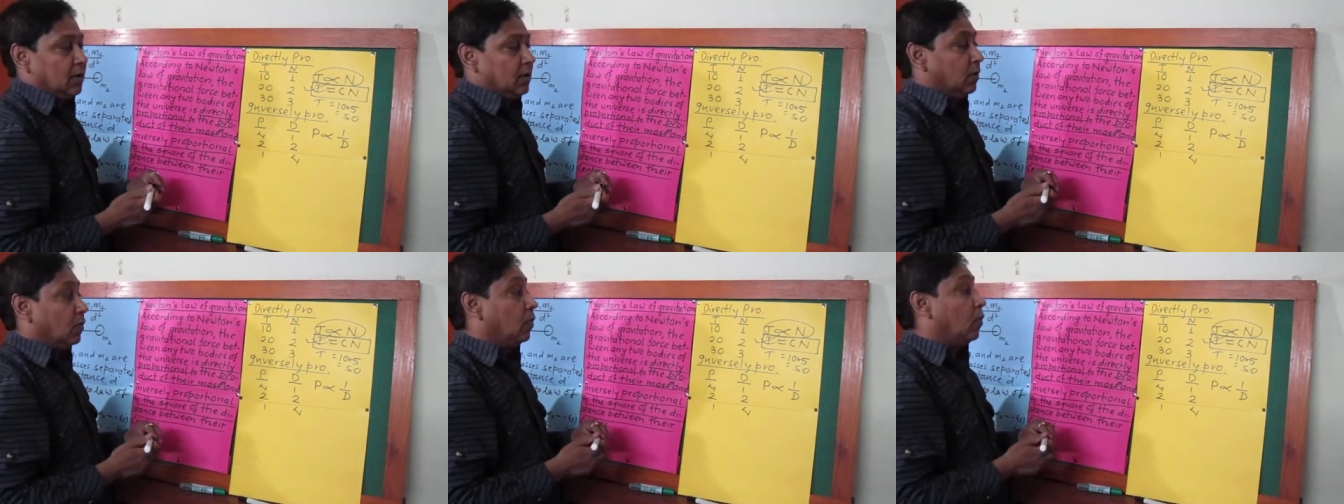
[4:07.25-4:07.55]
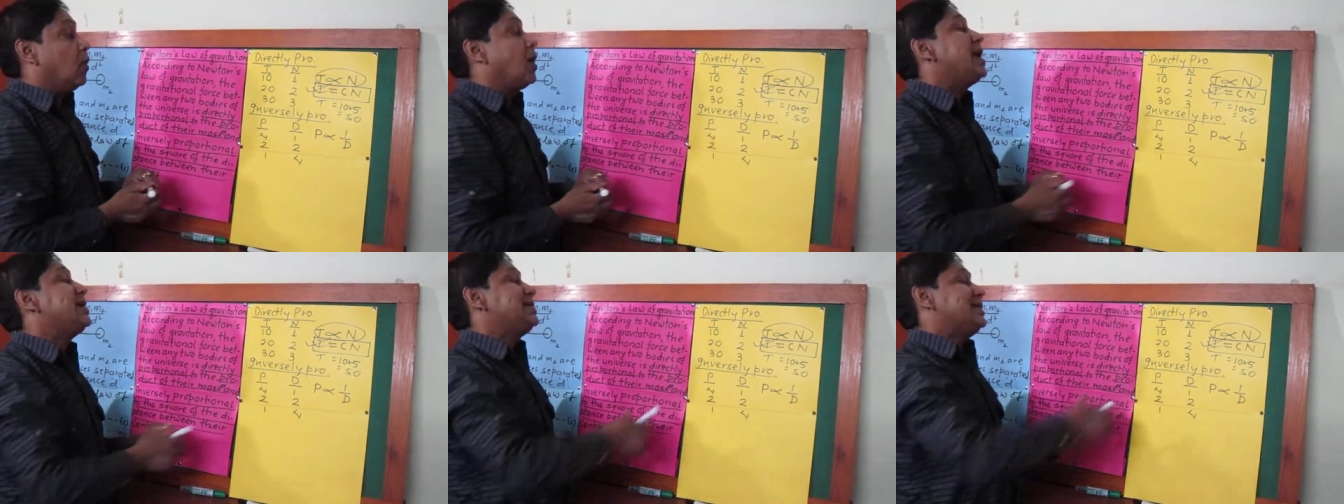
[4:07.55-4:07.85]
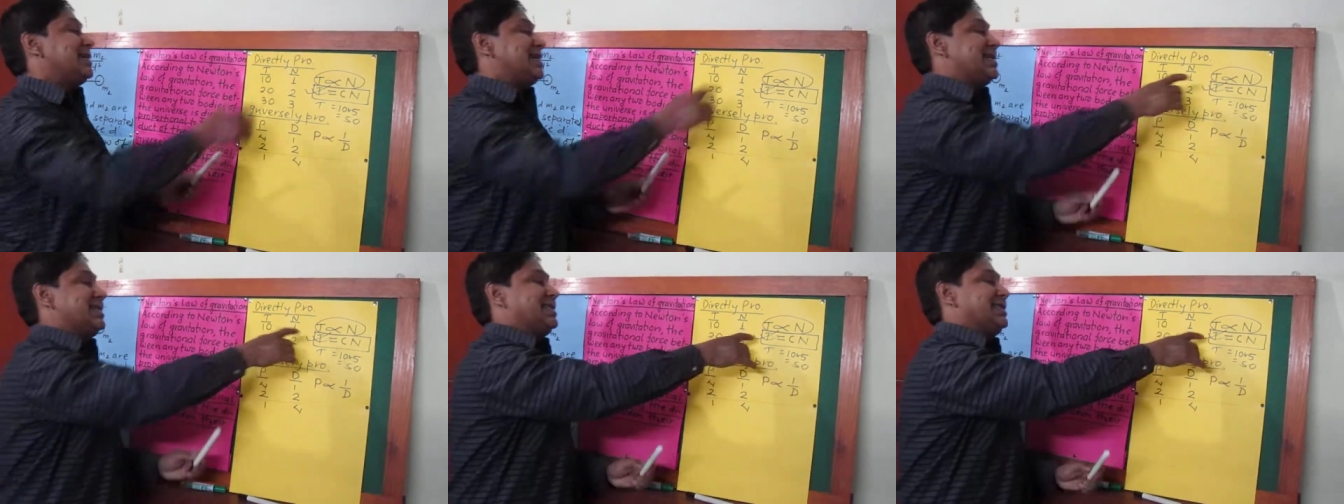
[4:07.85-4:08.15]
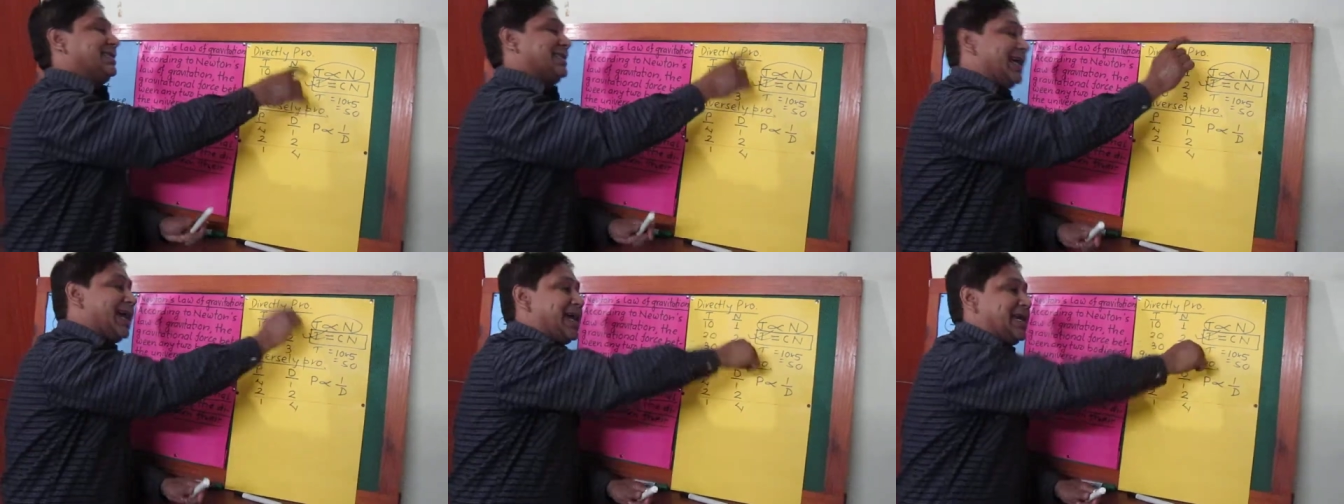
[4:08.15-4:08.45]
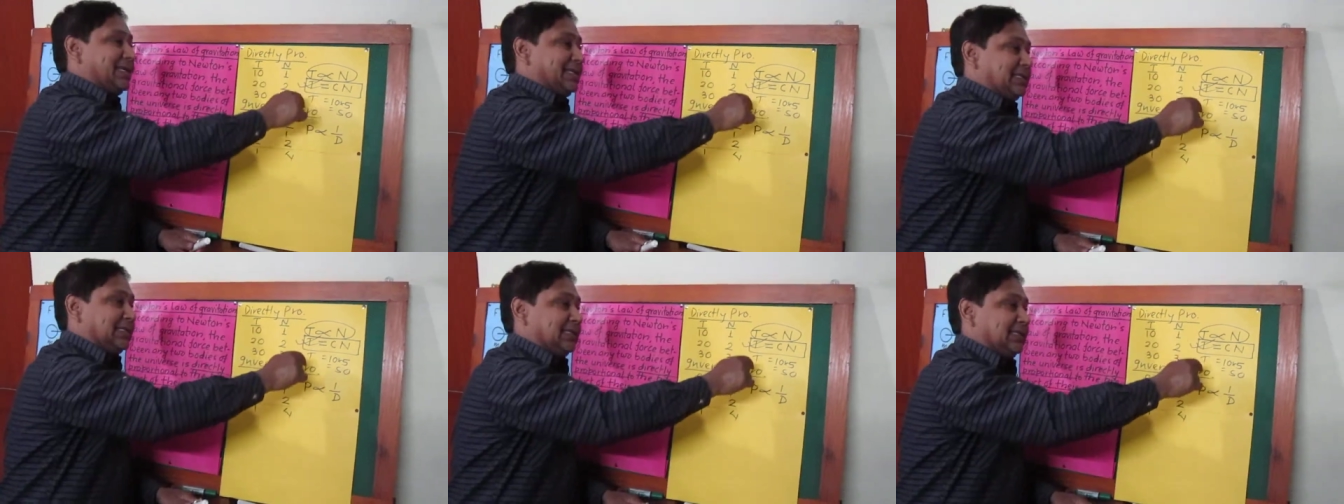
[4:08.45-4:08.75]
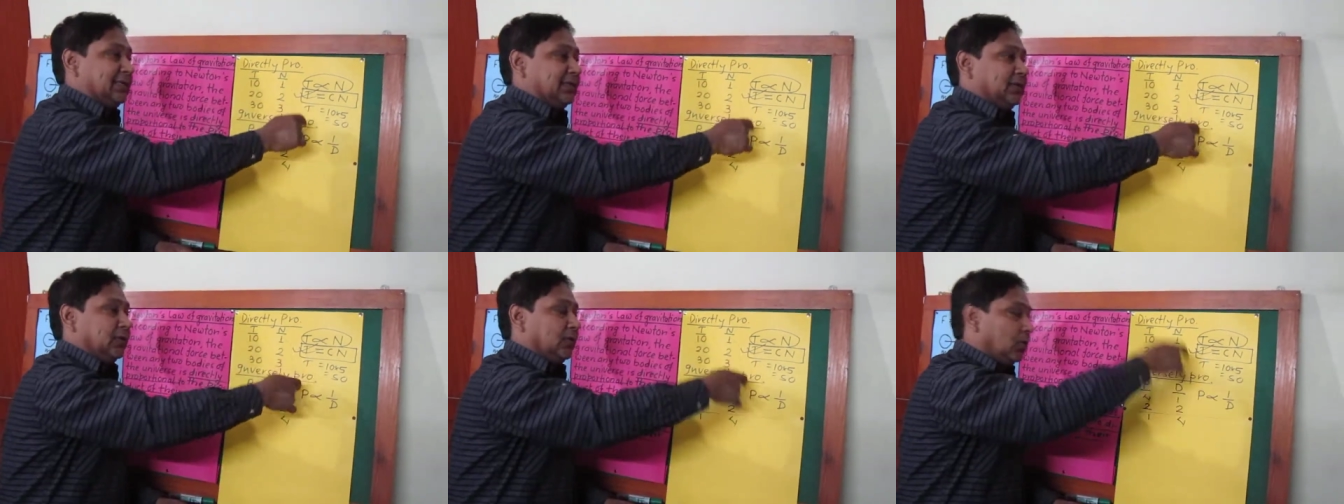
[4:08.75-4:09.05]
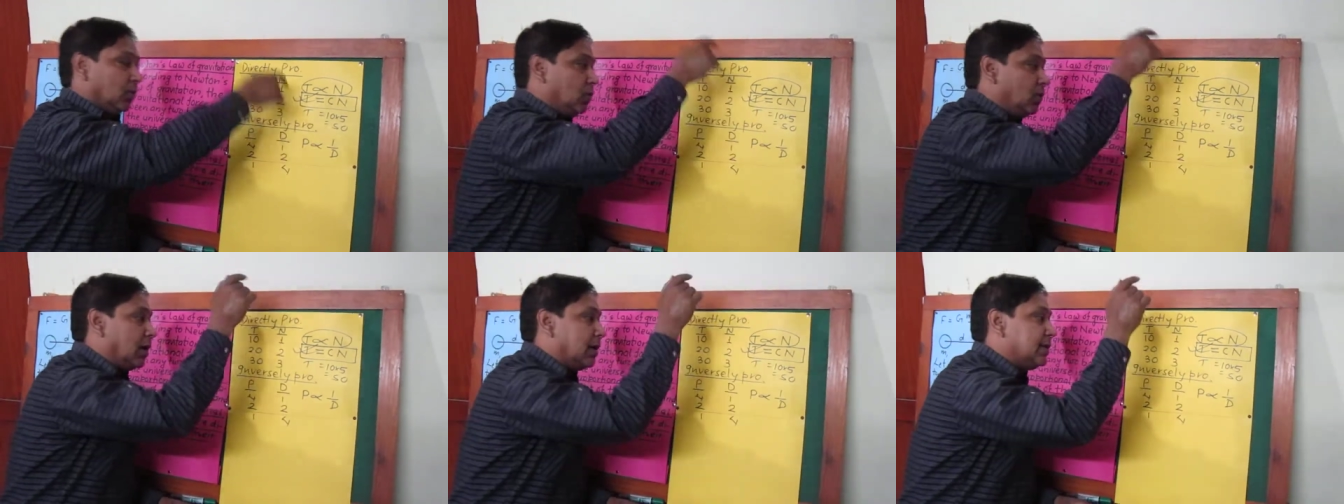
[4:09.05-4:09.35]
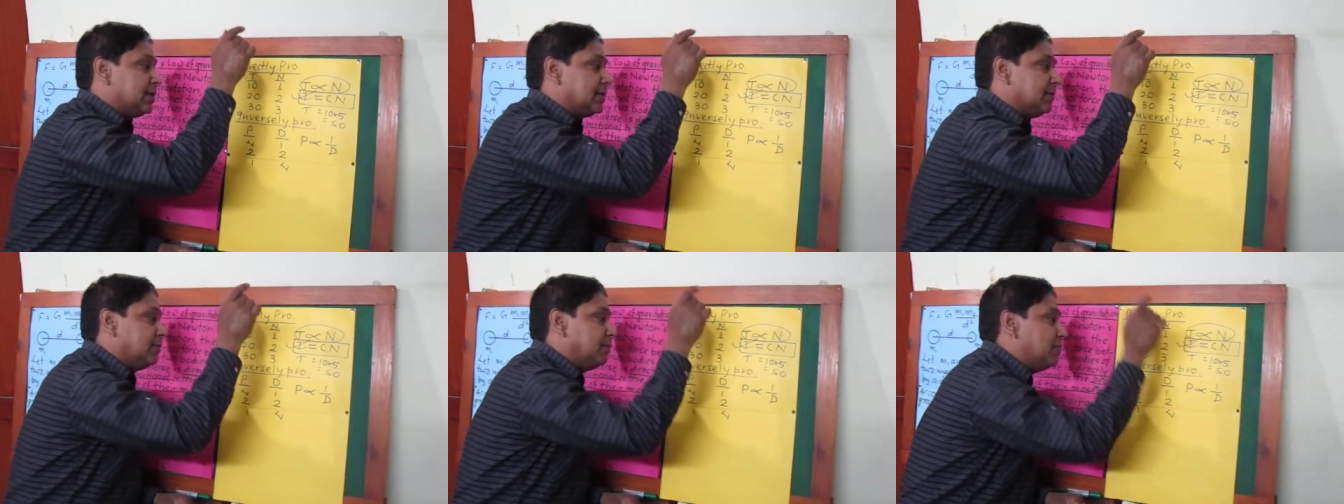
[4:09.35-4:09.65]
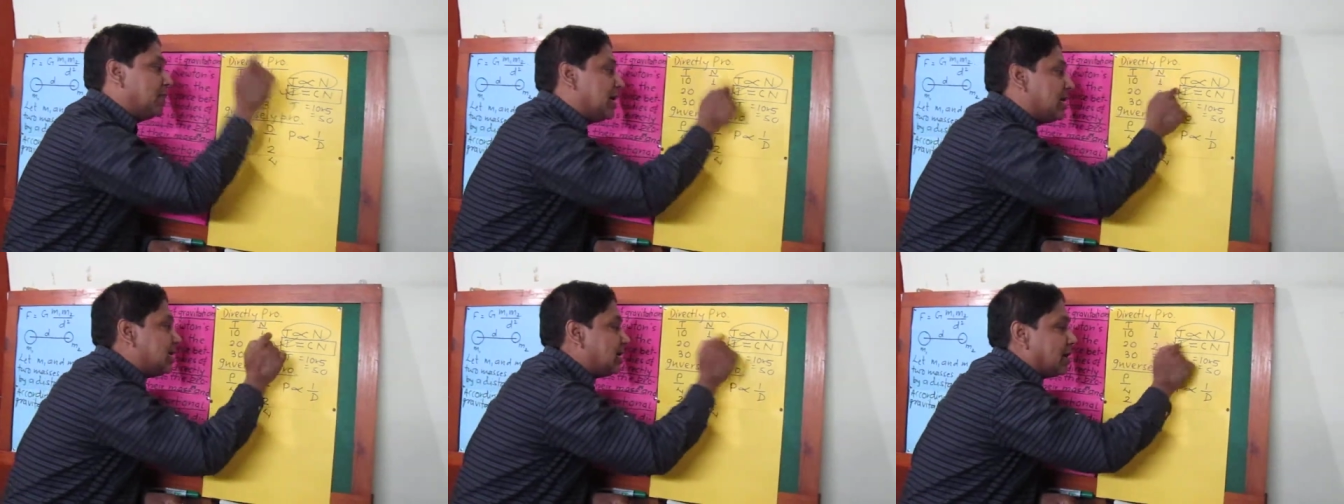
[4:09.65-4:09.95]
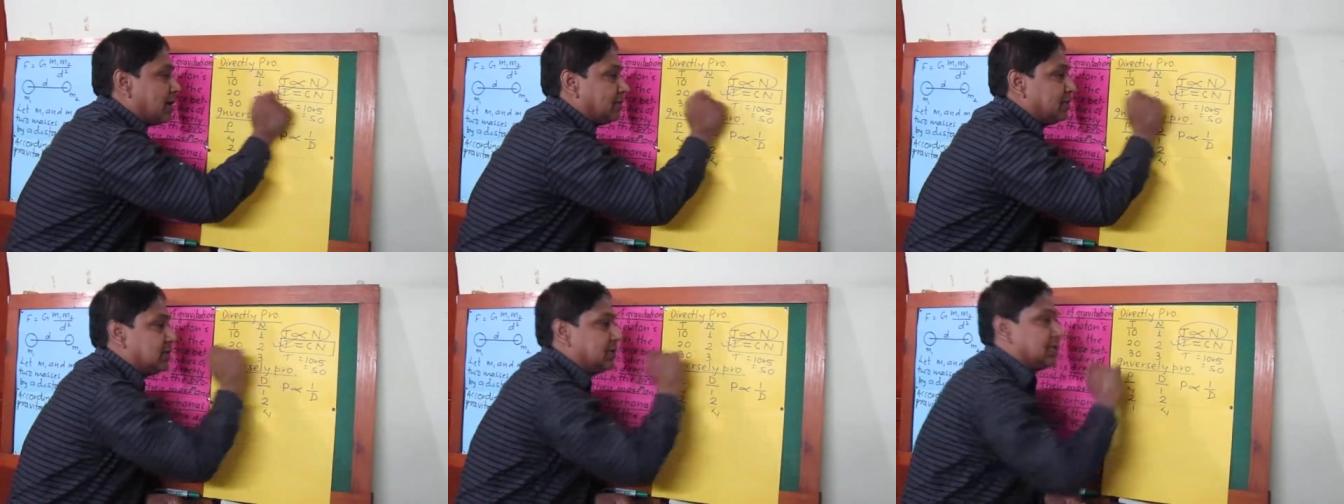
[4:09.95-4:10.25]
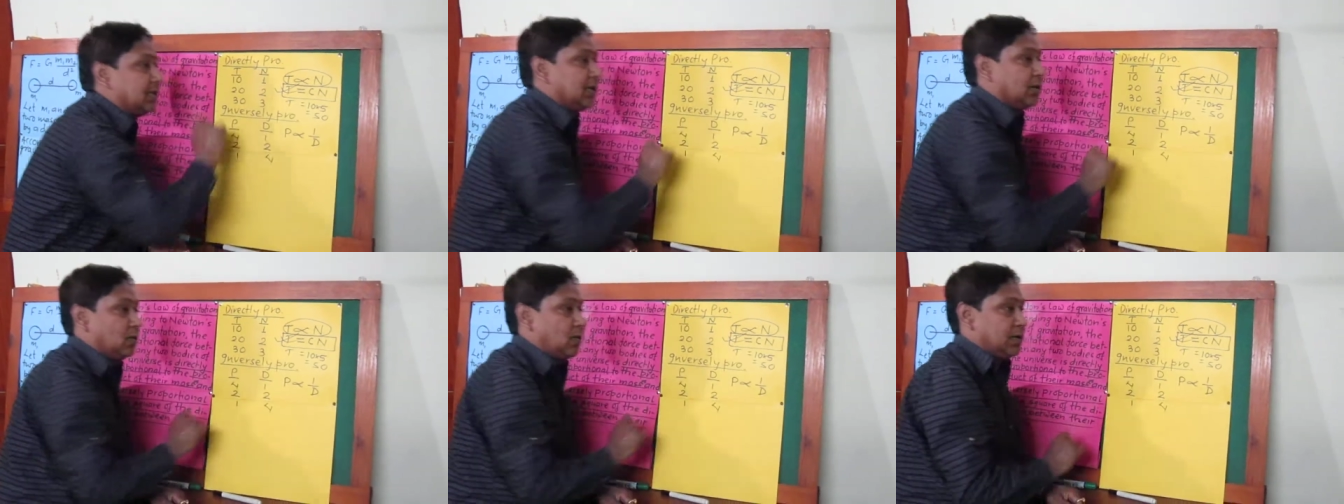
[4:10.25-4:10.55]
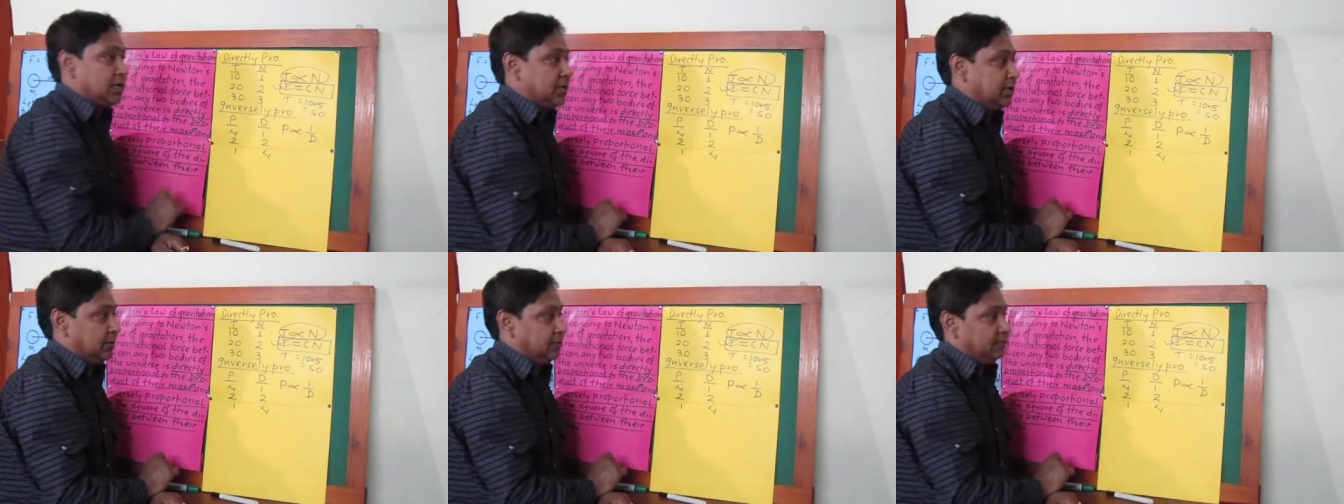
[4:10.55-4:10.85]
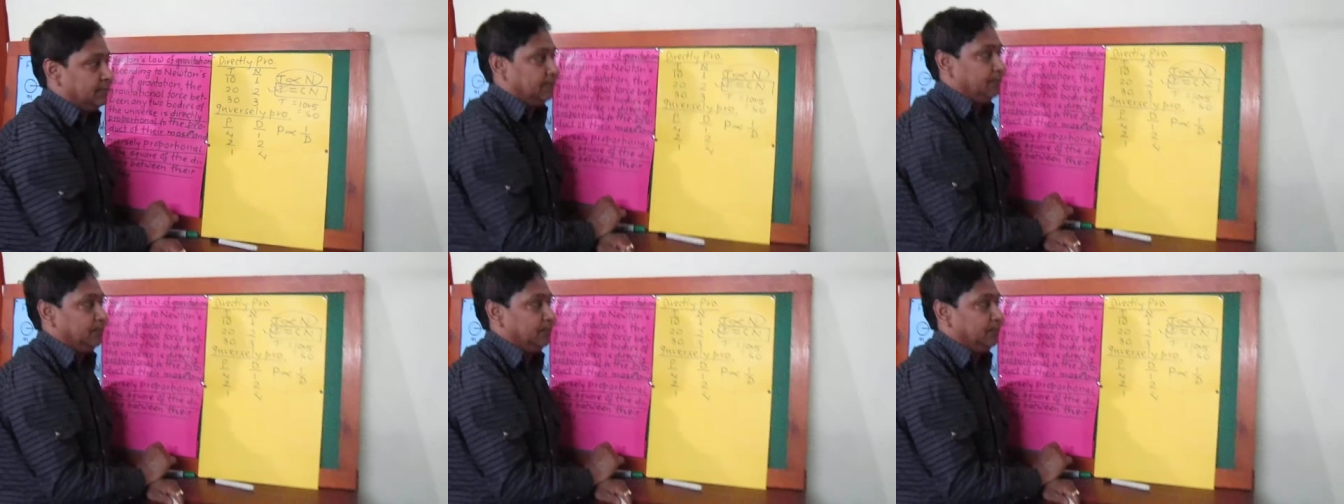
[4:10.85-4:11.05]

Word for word: What it says, what is the meaning of this equation?